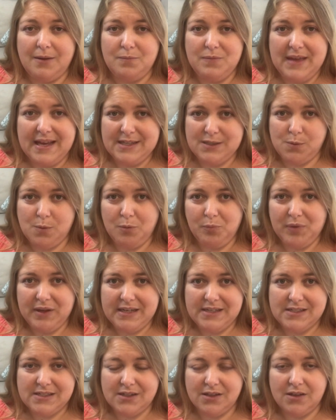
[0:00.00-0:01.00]
That's one
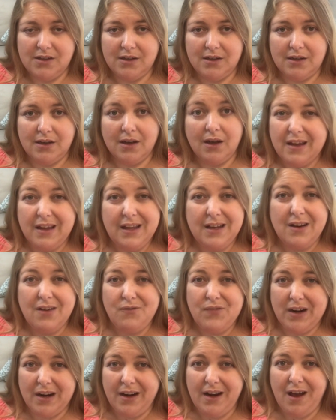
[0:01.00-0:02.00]
place to look, and
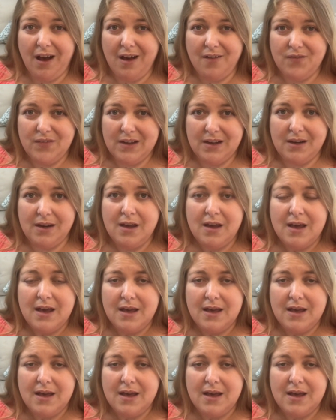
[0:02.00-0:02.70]
very often